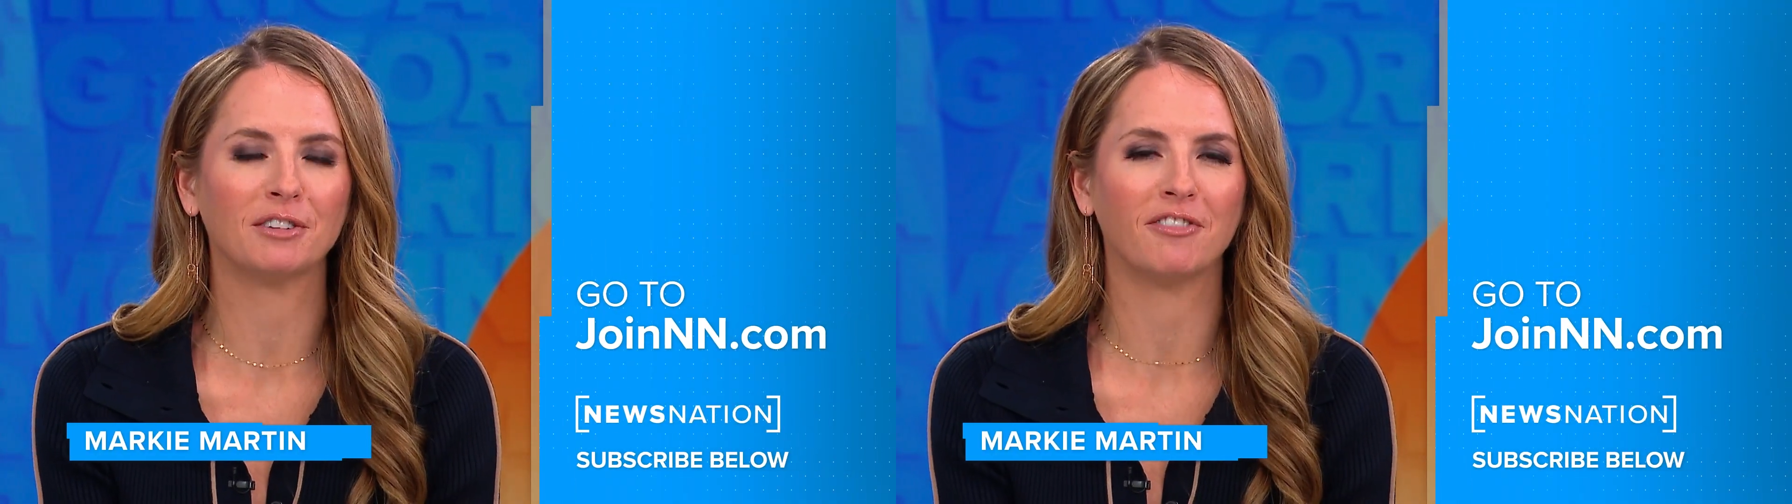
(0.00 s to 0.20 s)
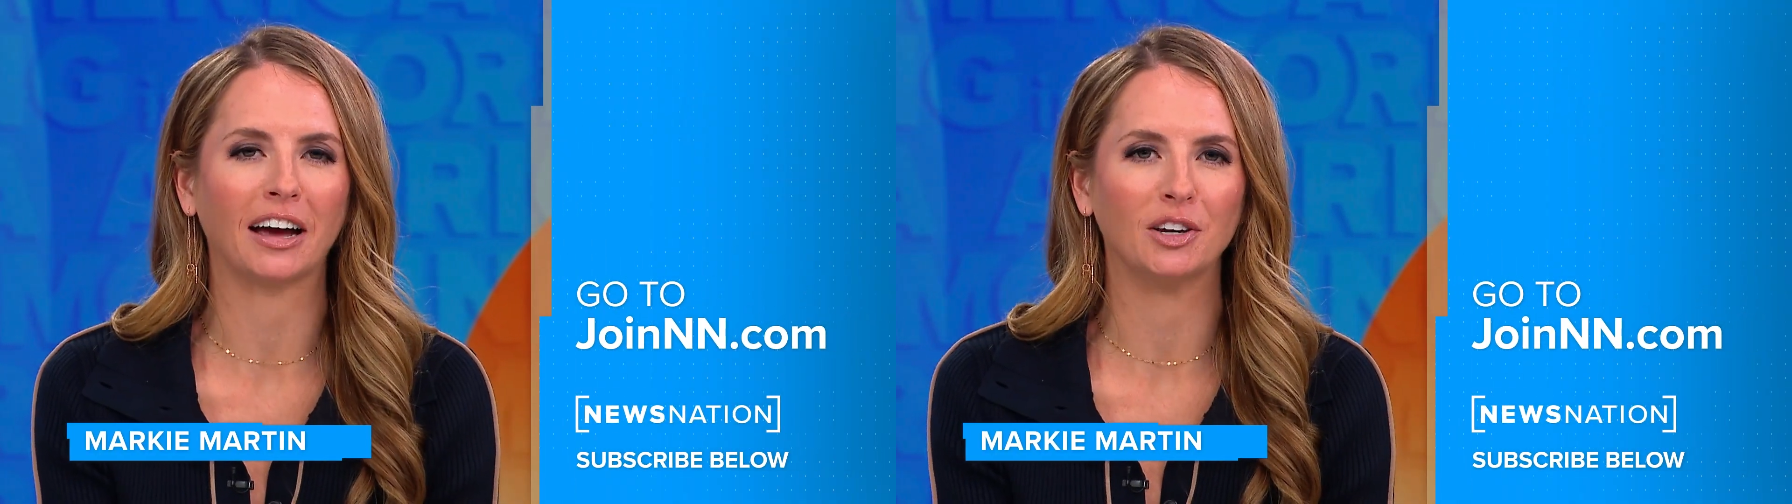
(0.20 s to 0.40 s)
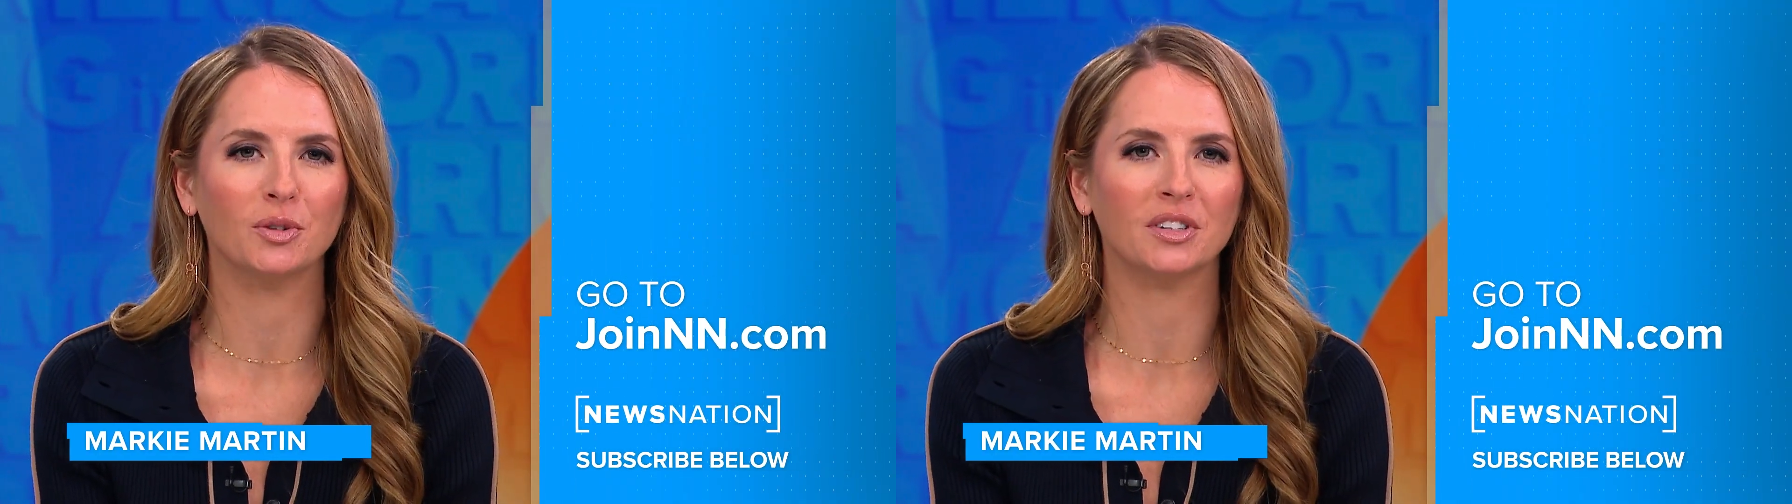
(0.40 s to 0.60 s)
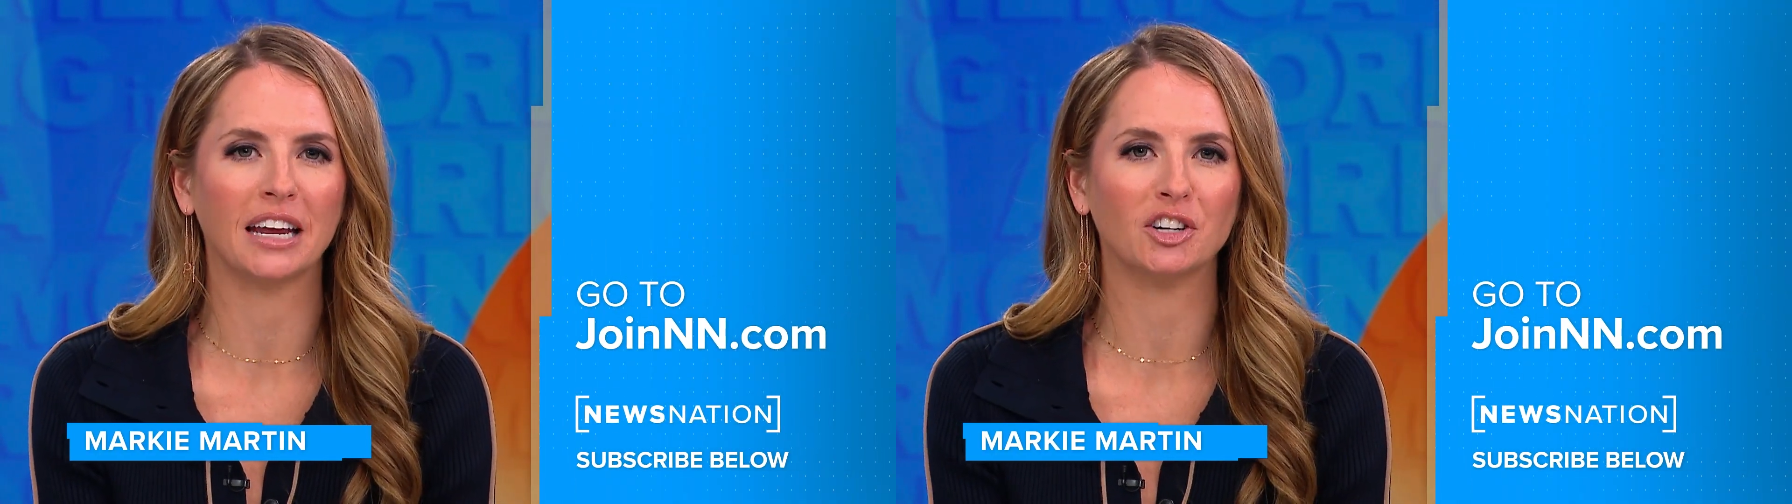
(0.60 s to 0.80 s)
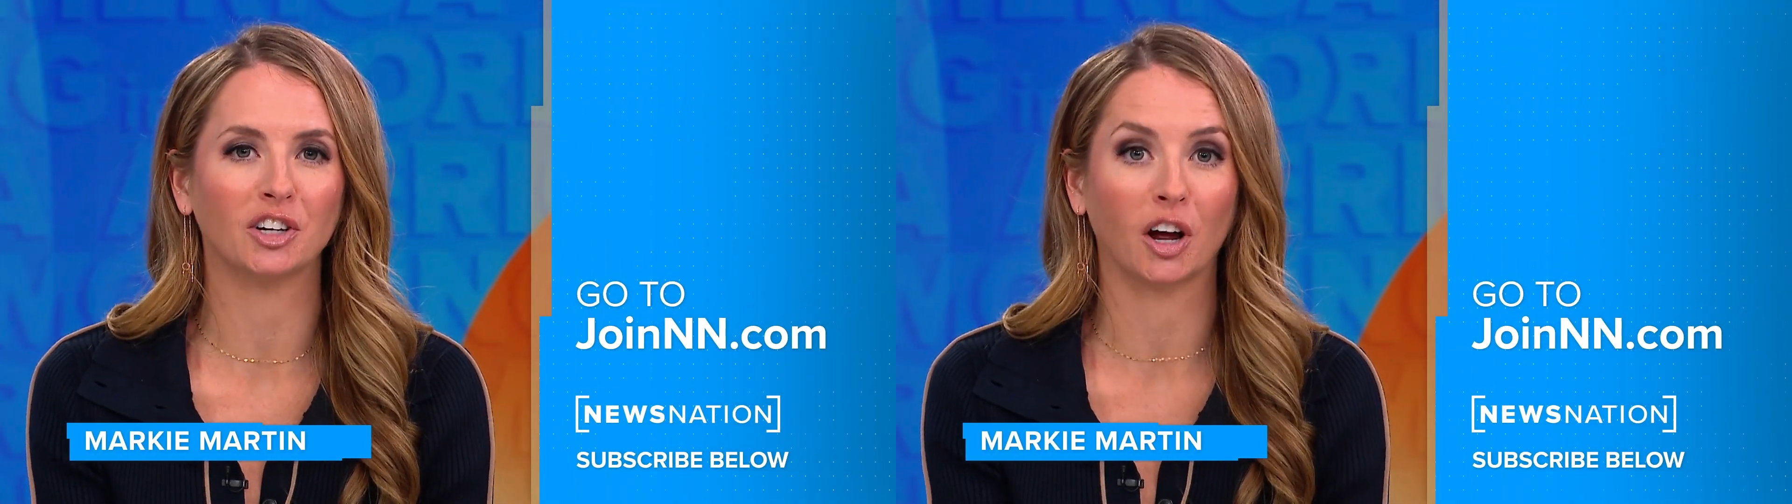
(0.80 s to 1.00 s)
to find News
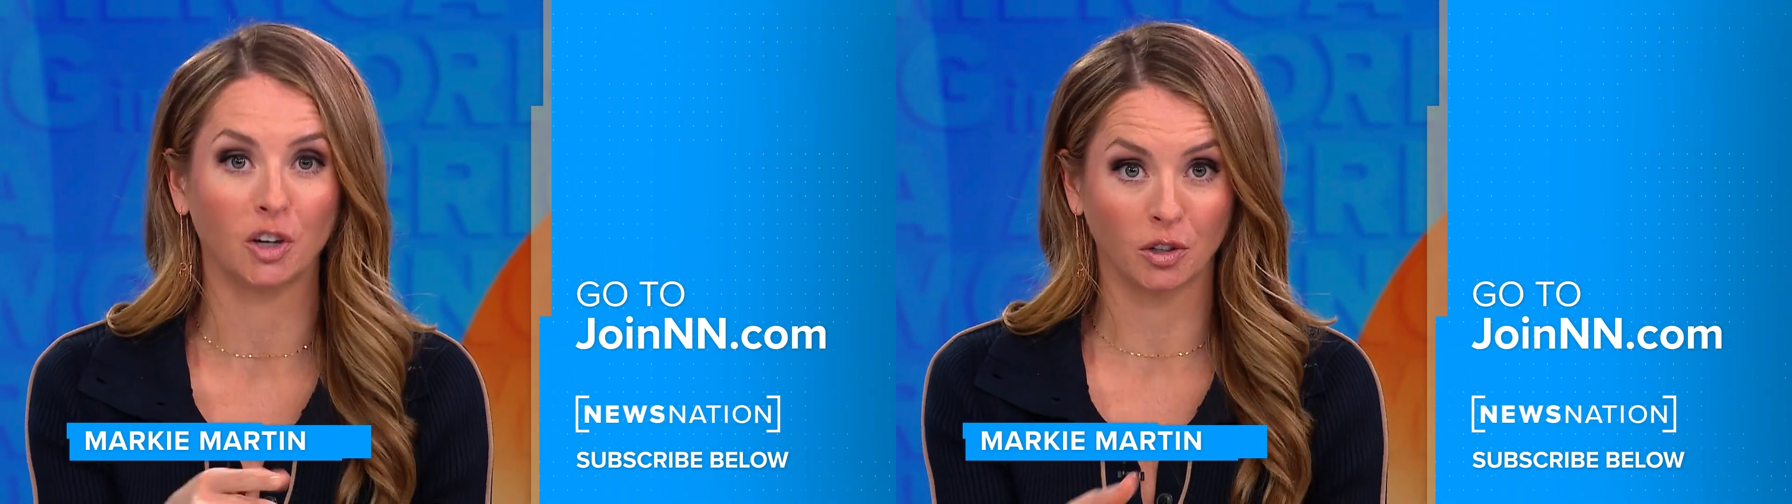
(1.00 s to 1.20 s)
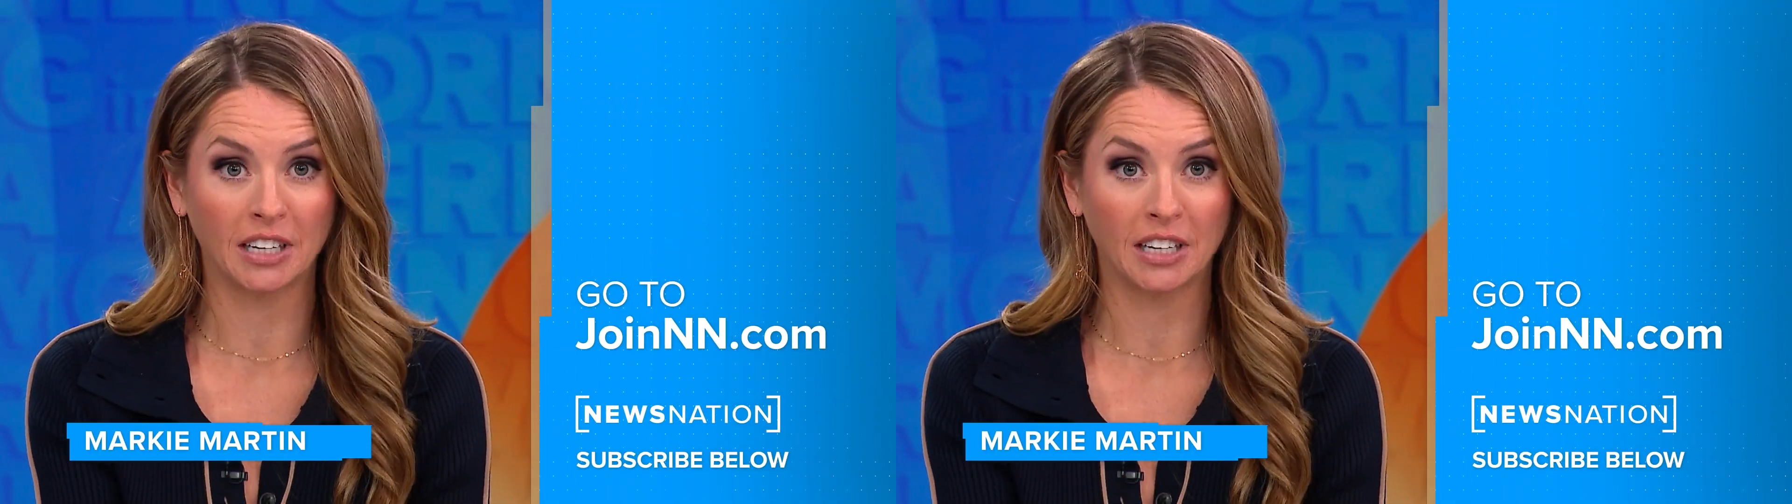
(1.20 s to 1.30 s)
Nation on your